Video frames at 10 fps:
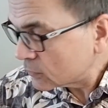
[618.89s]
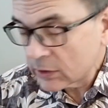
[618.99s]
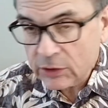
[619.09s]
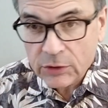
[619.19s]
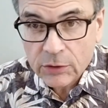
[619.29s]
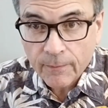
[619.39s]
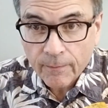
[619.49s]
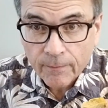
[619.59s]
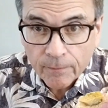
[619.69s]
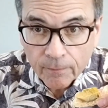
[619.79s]
Since
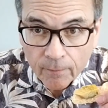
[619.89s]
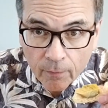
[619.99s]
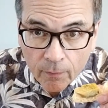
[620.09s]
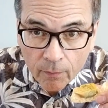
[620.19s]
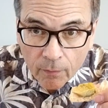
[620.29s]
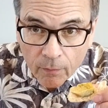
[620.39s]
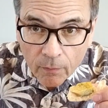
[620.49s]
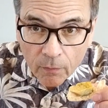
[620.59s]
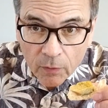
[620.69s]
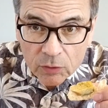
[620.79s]

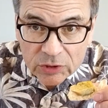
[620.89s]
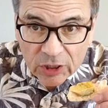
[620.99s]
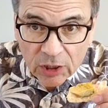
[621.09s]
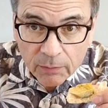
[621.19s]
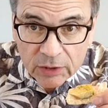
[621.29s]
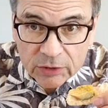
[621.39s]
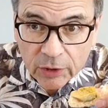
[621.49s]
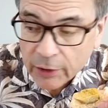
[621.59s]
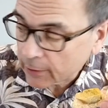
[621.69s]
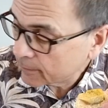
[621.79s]
there's dill
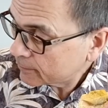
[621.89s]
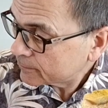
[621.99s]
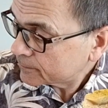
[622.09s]
mixed in here,